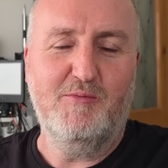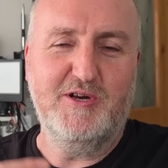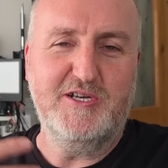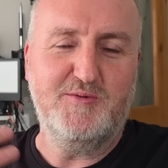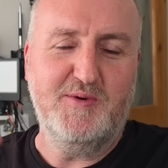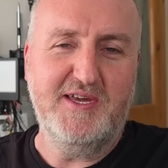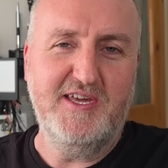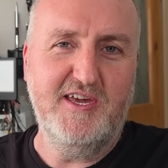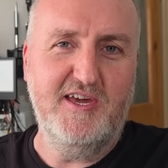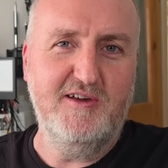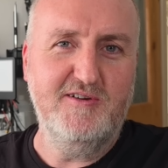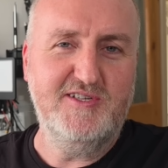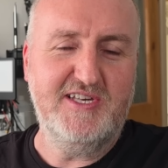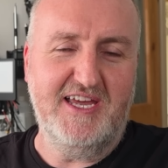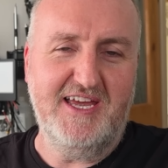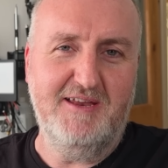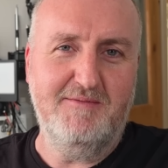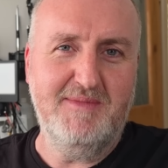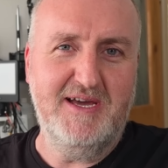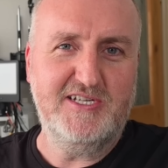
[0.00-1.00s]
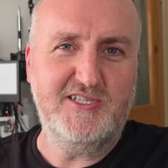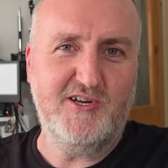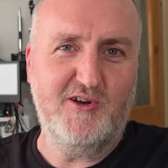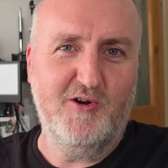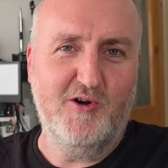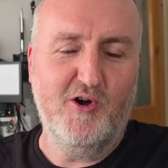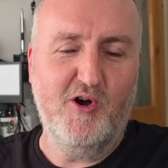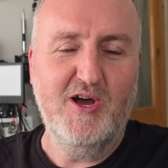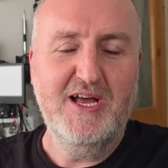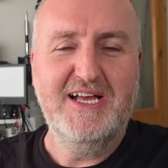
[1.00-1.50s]
which we use in
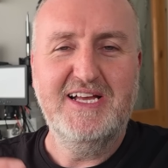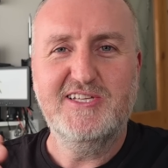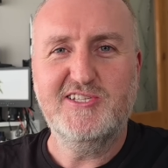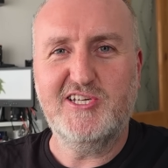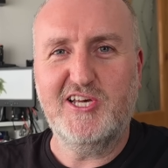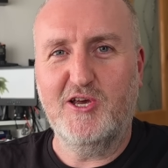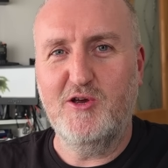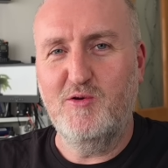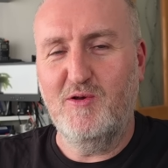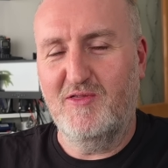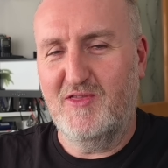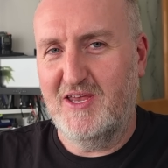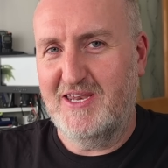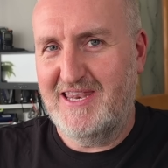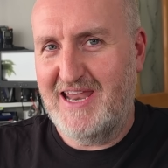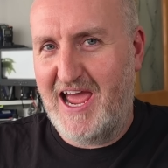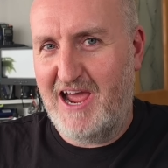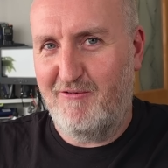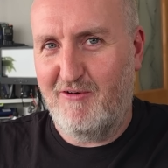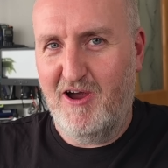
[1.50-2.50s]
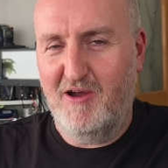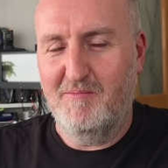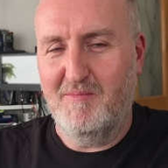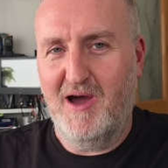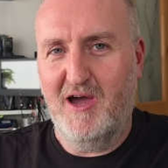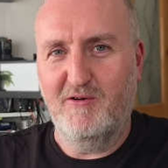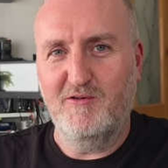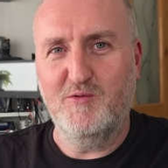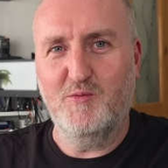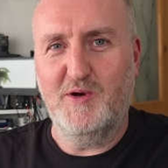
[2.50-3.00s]
MeshCore, to the narrow
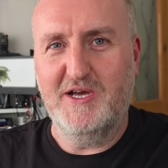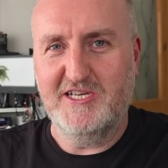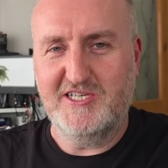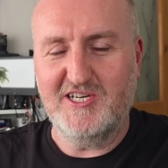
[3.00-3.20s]
mode,